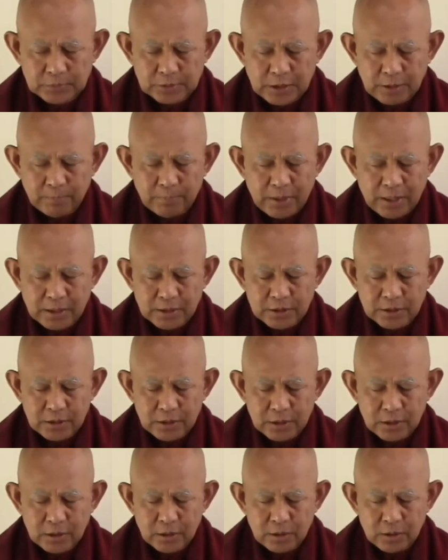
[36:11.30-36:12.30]
But
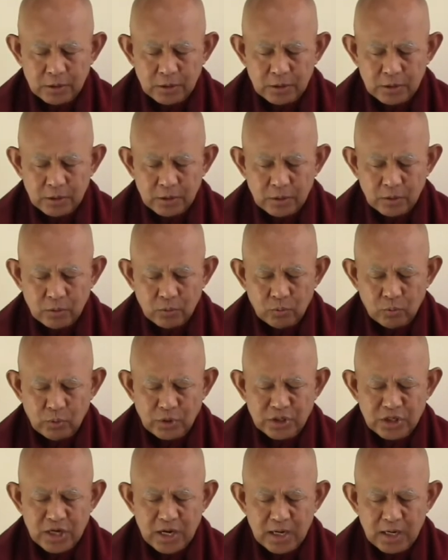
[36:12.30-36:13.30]

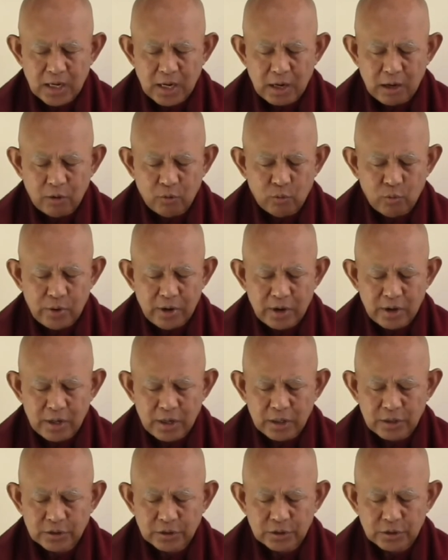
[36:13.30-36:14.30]
vijnana
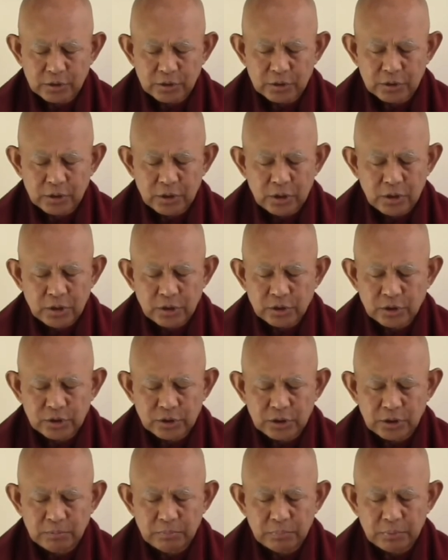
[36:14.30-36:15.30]
awareness is
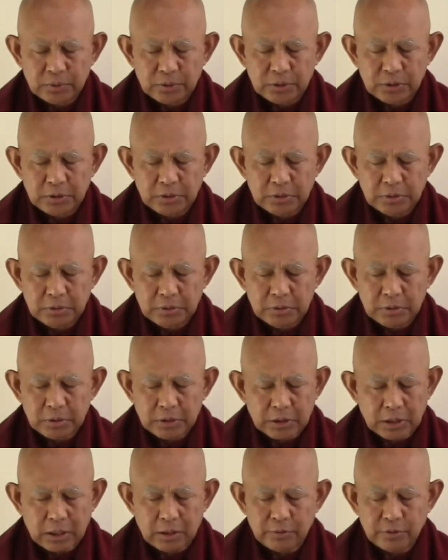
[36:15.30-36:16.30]
simply
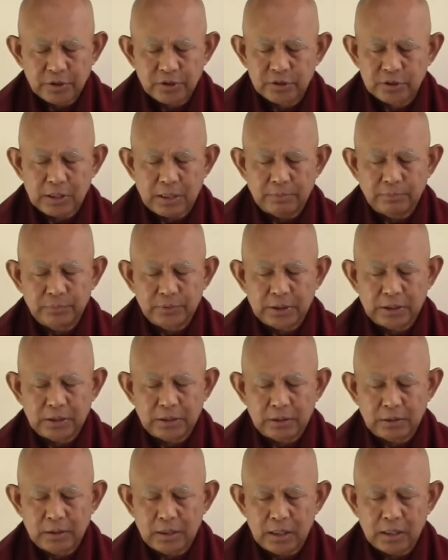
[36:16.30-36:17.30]
there is something,
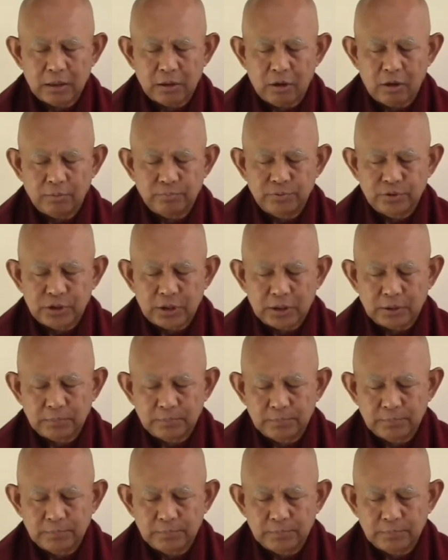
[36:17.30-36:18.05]
an object.